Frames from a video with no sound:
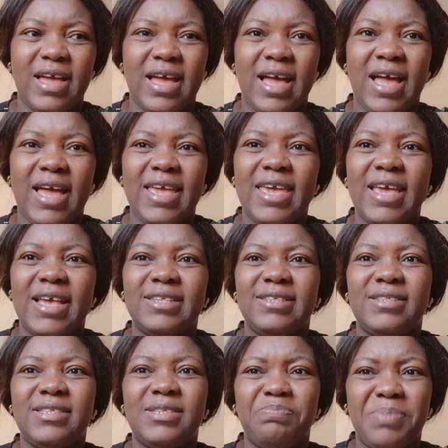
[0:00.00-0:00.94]

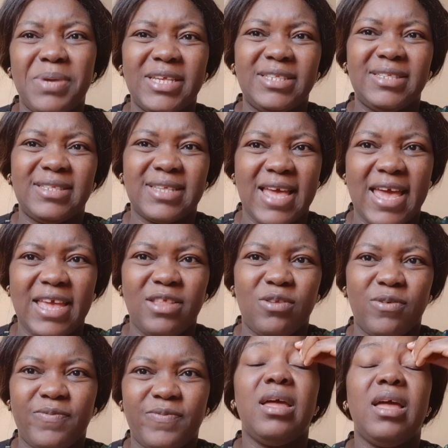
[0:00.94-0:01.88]
highest space,
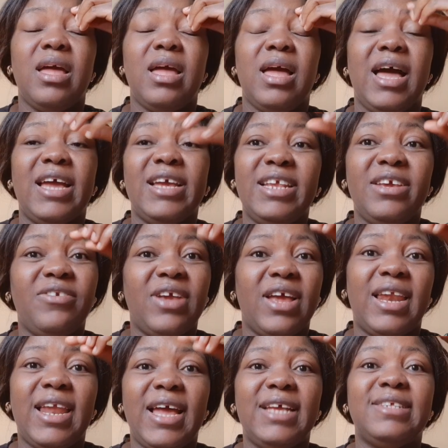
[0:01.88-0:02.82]
kind of. I didn't
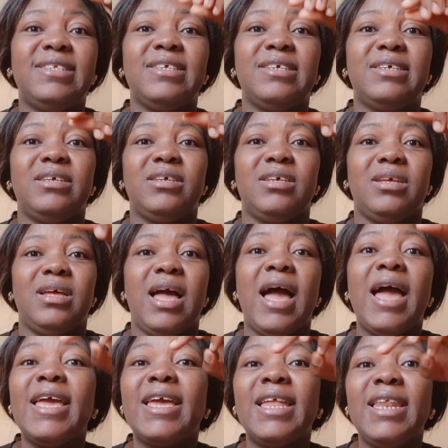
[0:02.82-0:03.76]
realize
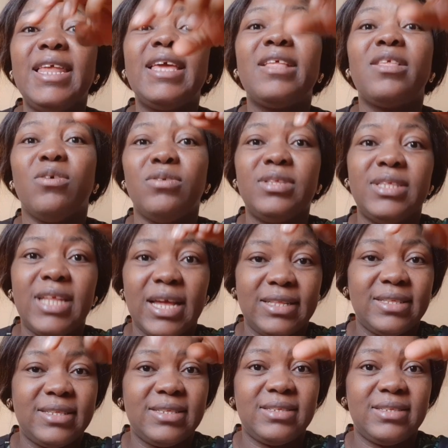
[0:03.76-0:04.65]
I clicked on that